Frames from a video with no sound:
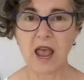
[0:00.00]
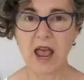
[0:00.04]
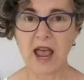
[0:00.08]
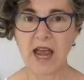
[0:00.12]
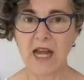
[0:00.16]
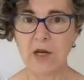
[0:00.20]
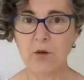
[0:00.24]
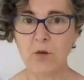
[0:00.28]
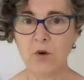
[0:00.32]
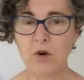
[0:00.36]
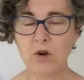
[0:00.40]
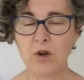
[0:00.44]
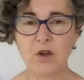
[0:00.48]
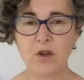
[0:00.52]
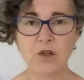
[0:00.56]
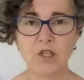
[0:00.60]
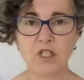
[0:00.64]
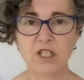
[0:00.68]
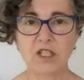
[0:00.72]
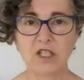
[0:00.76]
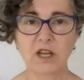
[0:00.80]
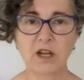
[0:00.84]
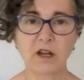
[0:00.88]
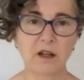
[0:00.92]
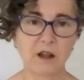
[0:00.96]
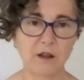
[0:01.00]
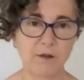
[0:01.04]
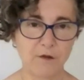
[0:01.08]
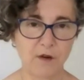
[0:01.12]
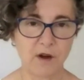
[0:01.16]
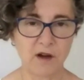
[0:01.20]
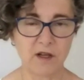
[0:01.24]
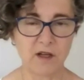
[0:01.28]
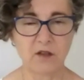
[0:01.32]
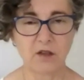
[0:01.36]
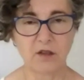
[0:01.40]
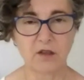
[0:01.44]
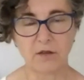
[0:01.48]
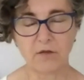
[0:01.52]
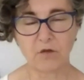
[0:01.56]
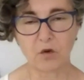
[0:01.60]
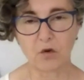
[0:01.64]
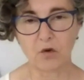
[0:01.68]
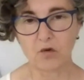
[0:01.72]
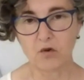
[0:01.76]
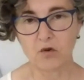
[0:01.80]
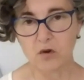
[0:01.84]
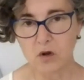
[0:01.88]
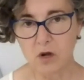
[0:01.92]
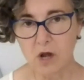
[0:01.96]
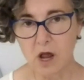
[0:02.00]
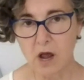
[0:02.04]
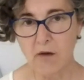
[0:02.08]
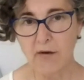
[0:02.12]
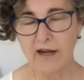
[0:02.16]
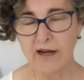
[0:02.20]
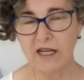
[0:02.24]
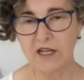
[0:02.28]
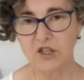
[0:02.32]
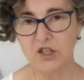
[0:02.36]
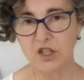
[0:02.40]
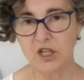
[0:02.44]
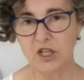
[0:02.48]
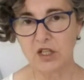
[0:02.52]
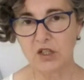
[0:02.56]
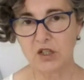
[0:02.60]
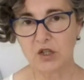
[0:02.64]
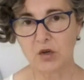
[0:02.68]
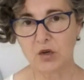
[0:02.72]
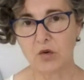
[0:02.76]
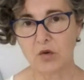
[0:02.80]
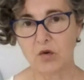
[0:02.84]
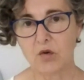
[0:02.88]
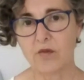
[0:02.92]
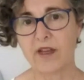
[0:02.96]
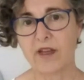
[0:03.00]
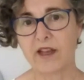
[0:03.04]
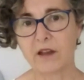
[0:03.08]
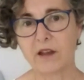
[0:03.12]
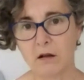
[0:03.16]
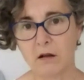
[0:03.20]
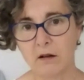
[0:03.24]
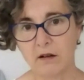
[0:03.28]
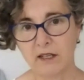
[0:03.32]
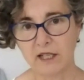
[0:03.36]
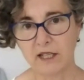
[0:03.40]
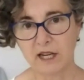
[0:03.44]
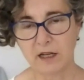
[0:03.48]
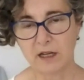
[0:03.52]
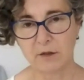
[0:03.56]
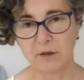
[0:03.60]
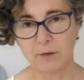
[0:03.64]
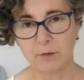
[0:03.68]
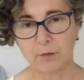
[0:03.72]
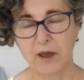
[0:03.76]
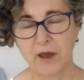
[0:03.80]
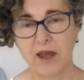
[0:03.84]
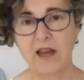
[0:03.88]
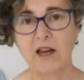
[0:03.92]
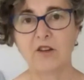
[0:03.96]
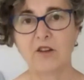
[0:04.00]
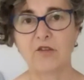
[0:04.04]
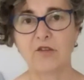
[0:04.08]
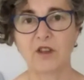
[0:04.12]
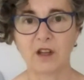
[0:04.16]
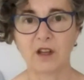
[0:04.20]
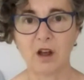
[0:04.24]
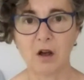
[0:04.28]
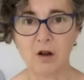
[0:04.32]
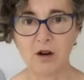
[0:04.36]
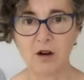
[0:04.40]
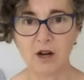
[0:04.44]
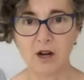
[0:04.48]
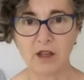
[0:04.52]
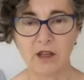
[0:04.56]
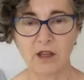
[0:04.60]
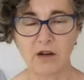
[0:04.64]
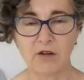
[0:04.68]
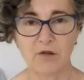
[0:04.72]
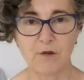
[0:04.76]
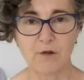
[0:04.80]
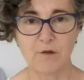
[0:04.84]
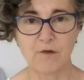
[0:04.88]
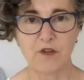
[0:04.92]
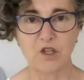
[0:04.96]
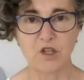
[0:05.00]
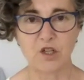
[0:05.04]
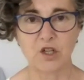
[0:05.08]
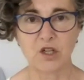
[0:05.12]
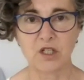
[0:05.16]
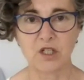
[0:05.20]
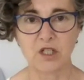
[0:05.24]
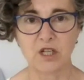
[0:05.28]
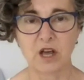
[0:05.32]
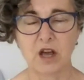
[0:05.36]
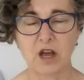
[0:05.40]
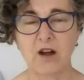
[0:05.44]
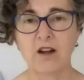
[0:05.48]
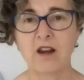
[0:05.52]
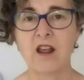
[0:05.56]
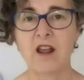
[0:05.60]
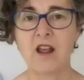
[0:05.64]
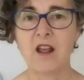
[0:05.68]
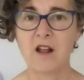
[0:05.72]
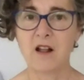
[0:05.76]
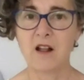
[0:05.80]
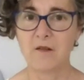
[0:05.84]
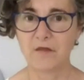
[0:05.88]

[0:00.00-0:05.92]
anyone who suddenly finds that they've got no energy at all, they can't get out of bed, they can't get their revision done,